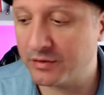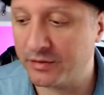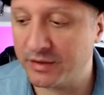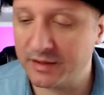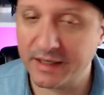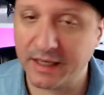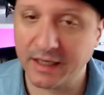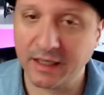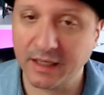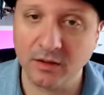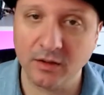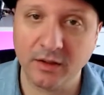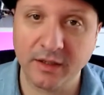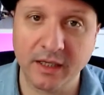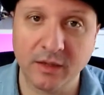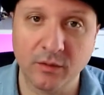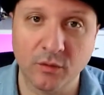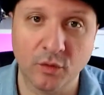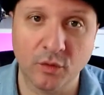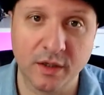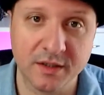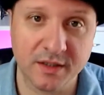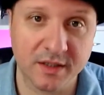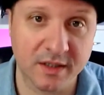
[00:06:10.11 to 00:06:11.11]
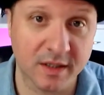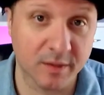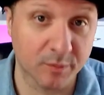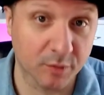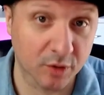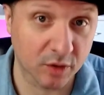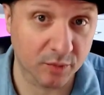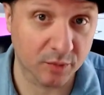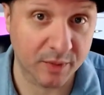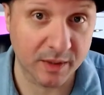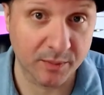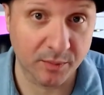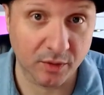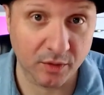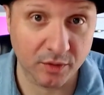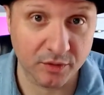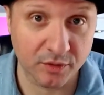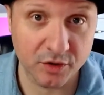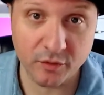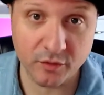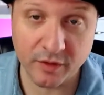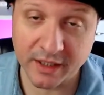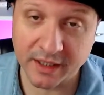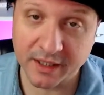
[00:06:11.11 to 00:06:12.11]
Take a look at what similar people are
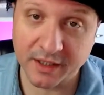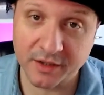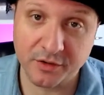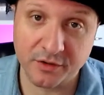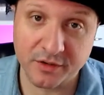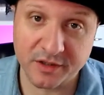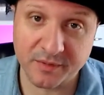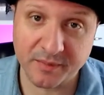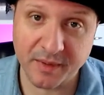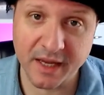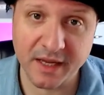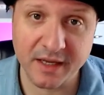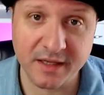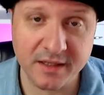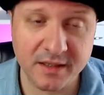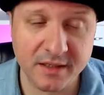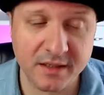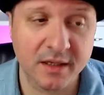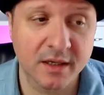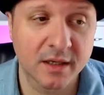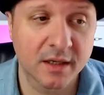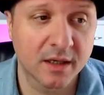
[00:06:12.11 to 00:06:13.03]
doing in your space,